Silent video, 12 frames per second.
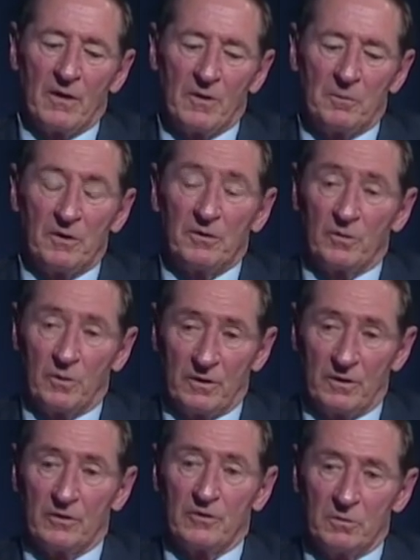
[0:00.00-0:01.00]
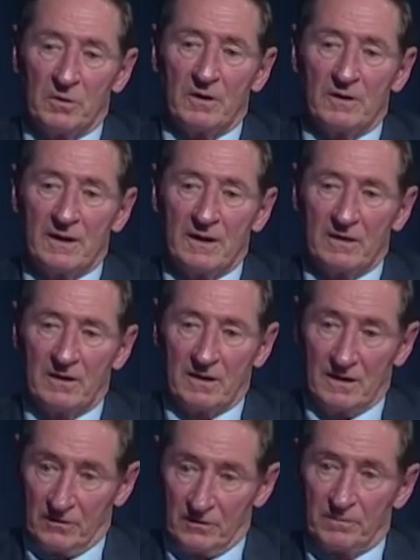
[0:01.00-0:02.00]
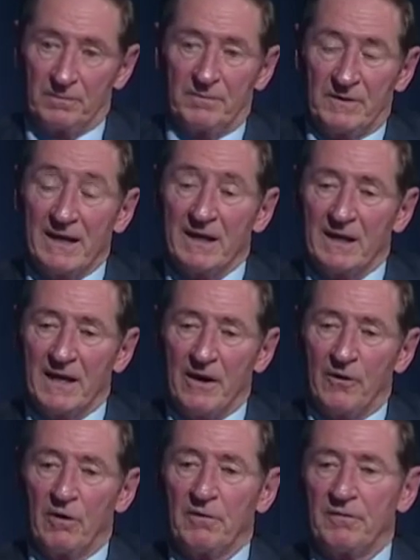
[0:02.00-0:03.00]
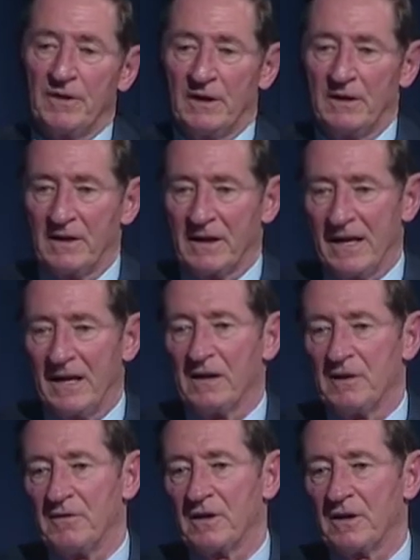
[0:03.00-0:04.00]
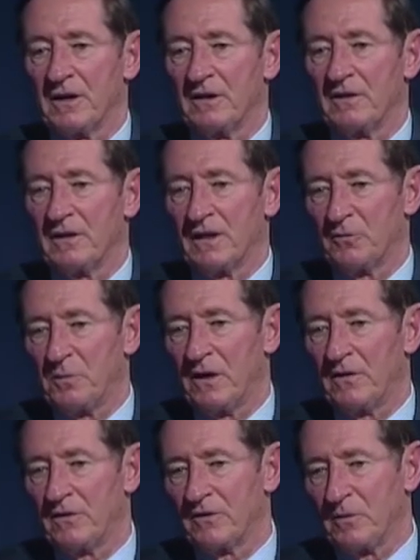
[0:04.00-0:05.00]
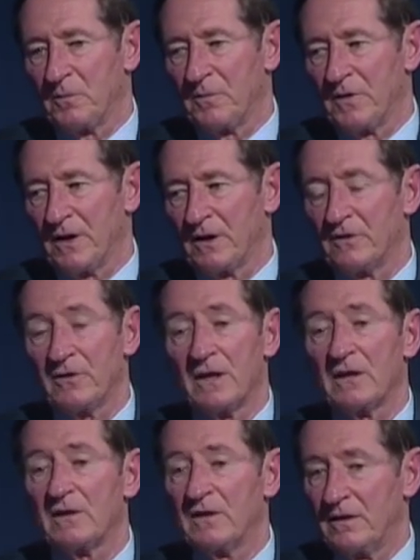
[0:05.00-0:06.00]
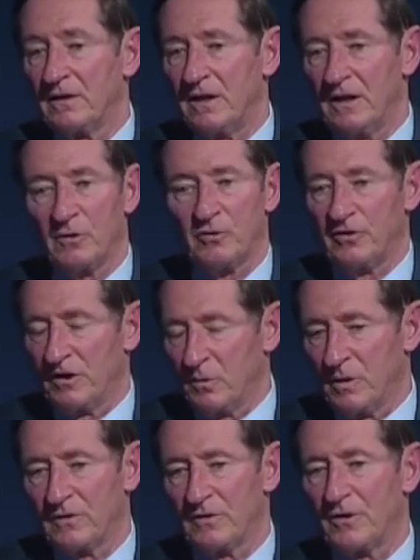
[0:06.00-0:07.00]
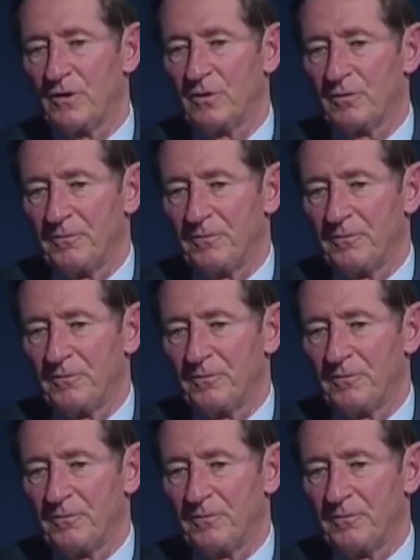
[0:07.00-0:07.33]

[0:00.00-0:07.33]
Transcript: person with a disability is taken care of, and the caregiver can experience some things that he or she wants to do.